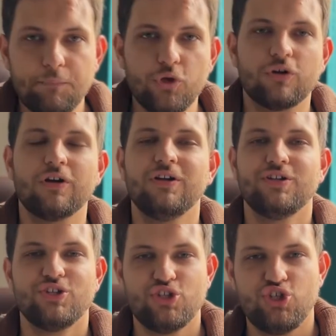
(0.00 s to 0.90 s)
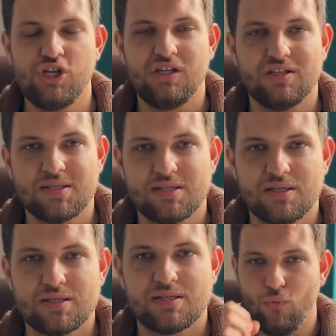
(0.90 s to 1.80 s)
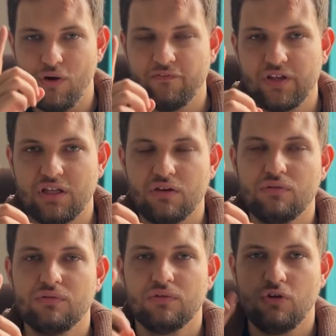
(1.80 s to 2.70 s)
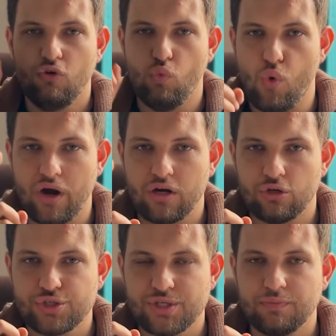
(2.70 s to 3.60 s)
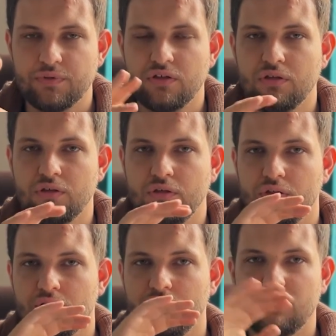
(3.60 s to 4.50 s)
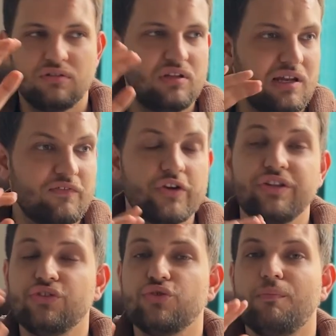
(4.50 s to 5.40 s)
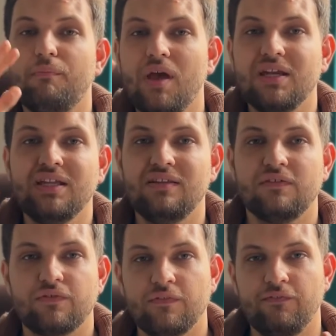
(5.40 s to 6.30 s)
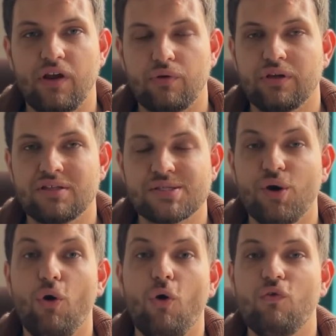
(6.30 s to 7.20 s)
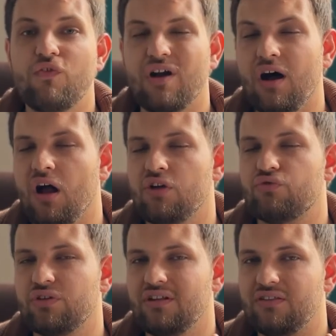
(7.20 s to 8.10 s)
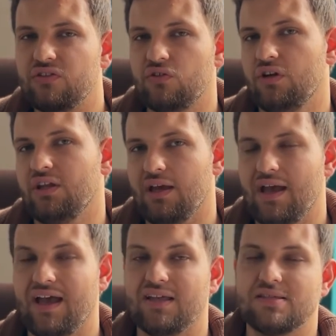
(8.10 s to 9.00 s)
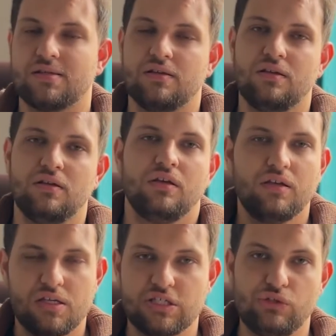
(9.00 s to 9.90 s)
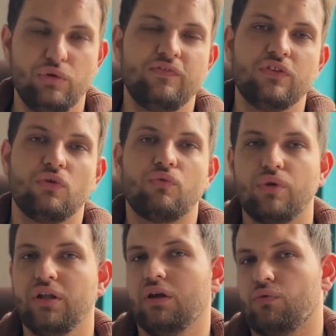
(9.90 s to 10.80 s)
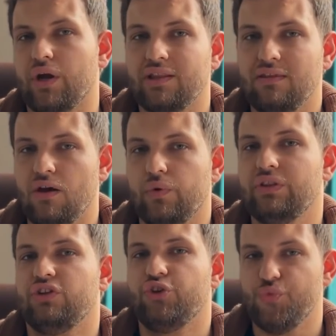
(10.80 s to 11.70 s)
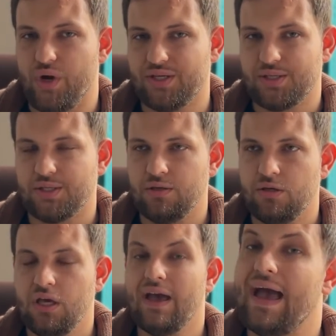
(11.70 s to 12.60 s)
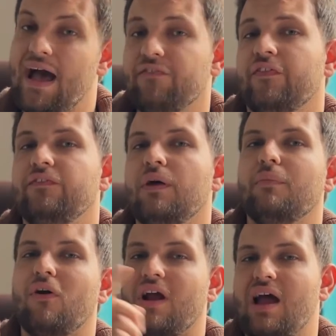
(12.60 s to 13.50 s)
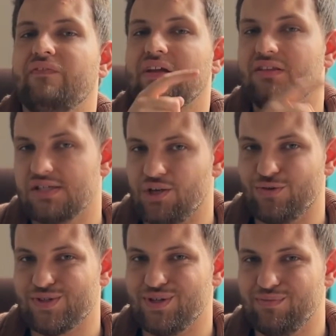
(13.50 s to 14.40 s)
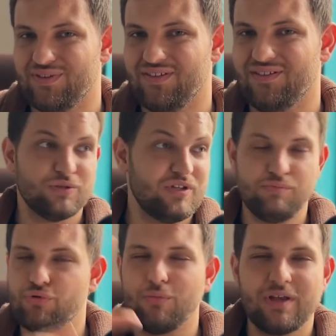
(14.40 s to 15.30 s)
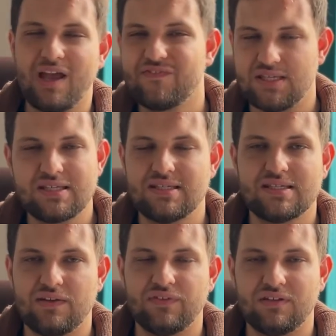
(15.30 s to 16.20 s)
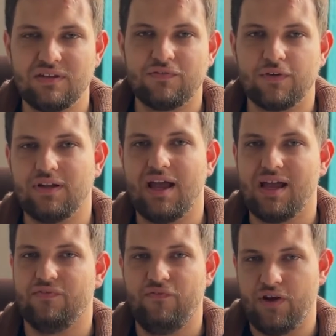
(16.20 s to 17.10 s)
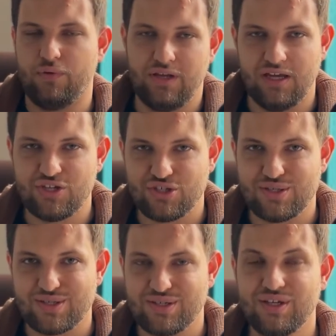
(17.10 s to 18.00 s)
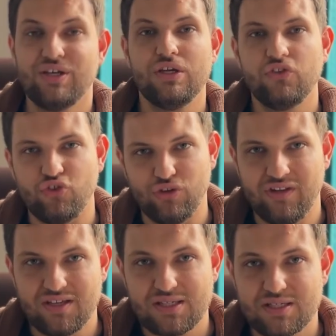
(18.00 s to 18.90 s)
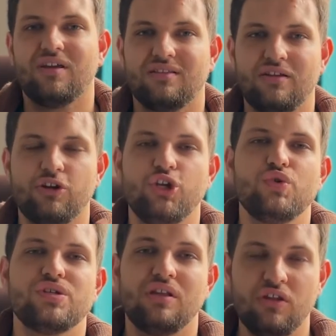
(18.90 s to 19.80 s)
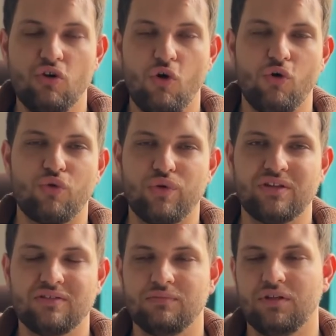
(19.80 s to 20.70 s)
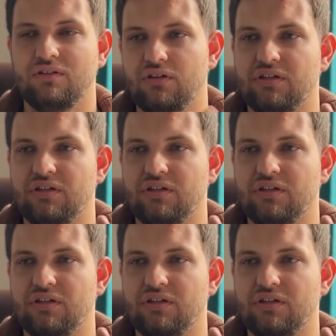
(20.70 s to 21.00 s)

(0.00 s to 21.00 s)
Pure geniusness. One video, one concept, delivered into many different variants. Over 130 ads is Louis Vuitton running right now in the US. Half of them are having this concept. So they probably have 60, 70 different ad variations to this, and they're using the algorithm and they're